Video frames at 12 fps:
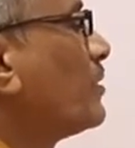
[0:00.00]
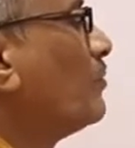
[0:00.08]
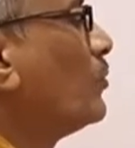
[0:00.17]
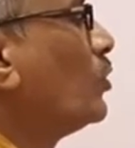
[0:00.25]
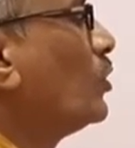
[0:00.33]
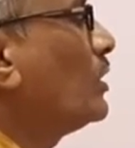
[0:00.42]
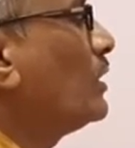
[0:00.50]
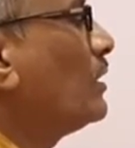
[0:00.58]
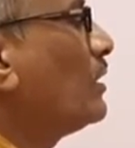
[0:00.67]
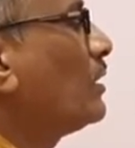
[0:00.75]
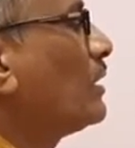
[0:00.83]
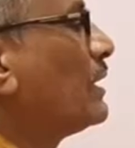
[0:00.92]

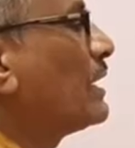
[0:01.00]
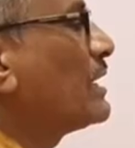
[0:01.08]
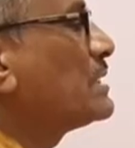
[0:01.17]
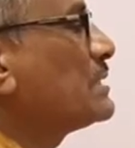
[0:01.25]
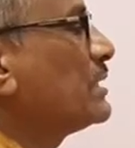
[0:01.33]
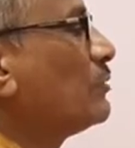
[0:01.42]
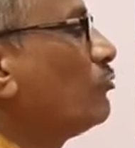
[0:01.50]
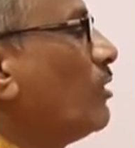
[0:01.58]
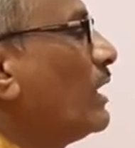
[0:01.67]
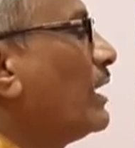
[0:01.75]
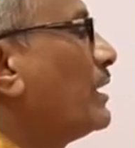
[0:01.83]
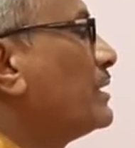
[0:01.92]
Mohan Girase
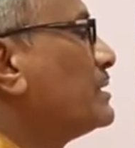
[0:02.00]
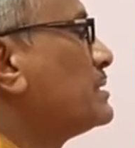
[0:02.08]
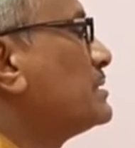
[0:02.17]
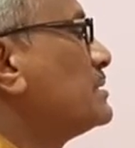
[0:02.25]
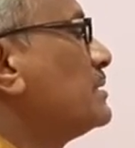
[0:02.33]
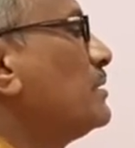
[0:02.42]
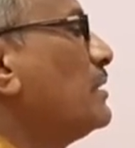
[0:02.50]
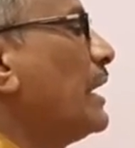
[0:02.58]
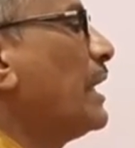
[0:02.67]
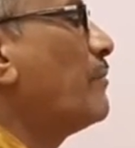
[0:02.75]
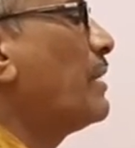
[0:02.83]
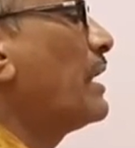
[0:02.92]
Dhule, this is the
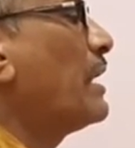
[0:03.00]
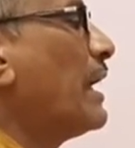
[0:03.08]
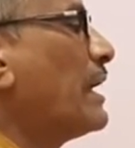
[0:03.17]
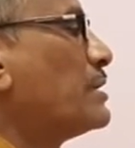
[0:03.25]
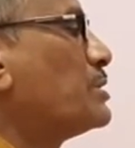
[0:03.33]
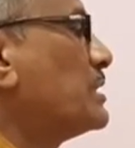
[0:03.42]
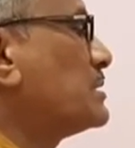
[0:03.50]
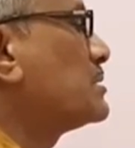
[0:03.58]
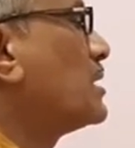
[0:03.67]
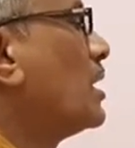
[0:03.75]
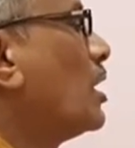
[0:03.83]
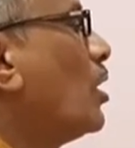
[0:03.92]
name and address
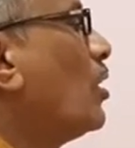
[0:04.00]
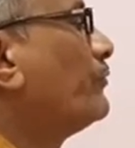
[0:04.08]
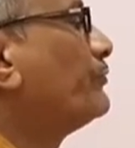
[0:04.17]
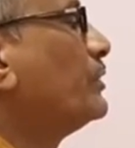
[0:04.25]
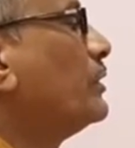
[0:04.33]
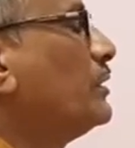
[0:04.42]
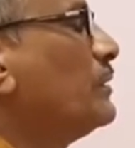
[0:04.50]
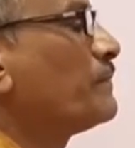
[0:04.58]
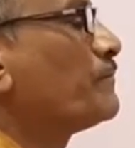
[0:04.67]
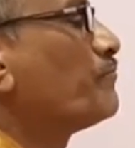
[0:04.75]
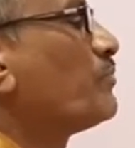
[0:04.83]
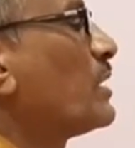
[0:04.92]
of the
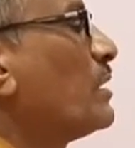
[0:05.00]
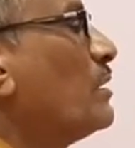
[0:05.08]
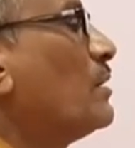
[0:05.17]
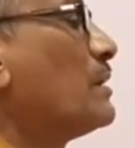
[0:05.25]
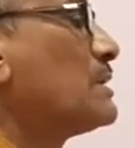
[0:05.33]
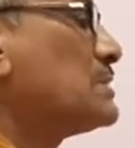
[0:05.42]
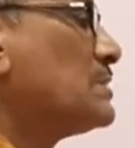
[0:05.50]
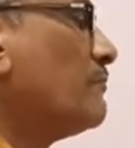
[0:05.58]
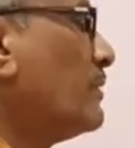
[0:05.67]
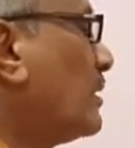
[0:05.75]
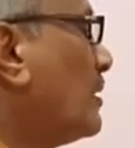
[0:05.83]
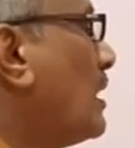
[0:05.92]

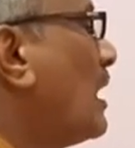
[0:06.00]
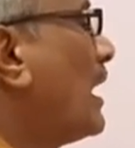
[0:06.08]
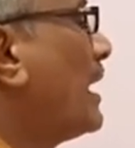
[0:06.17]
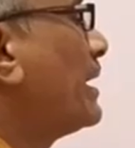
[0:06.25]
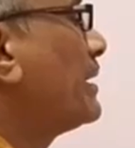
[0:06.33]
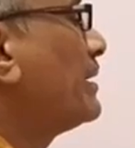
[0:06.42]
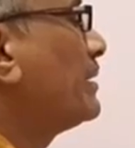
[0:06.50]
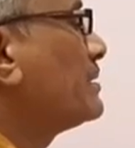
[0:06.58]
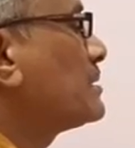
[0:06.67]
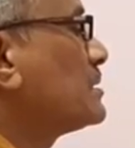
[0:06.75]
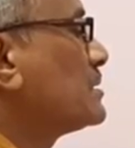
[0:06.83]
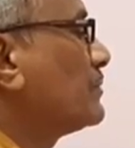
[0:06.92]
receiver. And
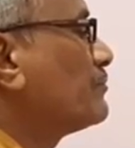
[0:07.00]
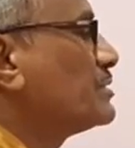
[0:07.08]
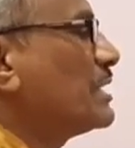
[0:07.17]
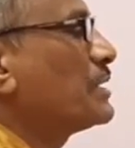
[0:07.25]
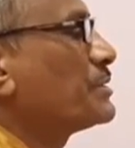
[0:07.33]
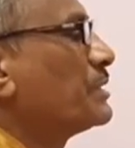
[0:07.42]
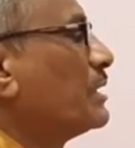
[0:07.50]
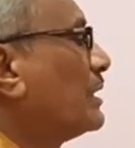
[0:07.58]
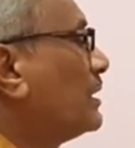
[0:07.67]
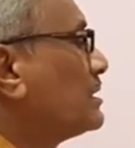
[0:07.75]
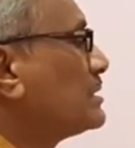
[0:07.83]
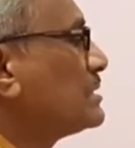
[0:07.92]
subject,
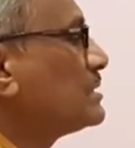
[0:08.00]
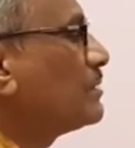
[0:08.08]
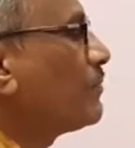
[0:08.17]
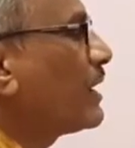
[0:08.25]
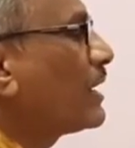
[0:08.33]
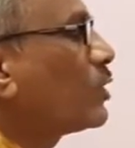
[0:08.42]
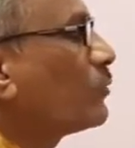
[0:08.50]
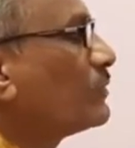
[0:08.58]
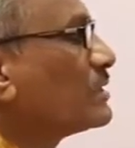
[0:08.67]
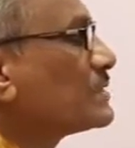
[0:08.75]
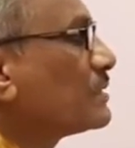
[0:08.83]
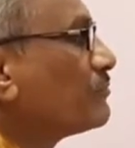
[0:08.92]
this is the part of
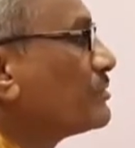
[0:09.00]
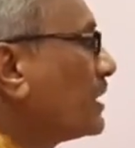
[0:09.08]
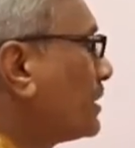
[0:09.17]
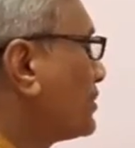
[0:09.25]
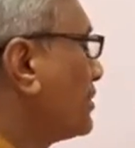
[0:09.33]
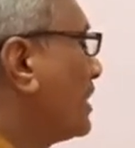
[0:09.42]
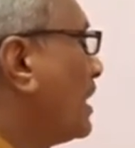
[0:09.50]
the subject.